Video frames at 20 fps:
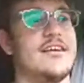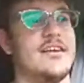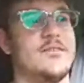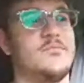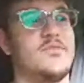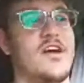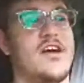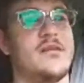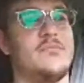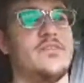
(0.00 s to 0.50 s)

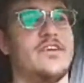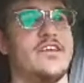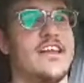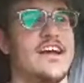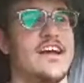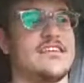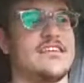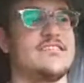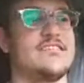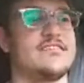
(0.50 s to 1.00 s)
Probably be
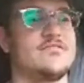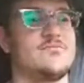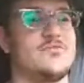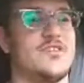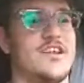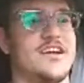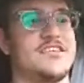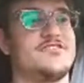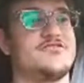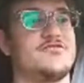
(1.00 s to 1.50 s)
like
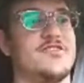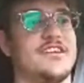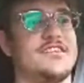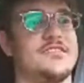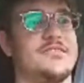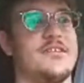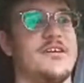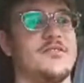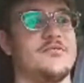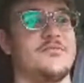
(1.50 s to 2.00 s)
planes,
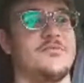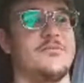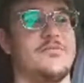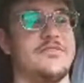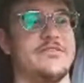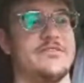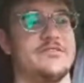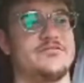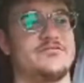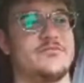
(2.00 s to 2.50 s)
trains, and
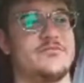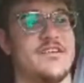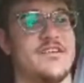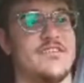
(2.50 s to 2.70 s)
automobiles where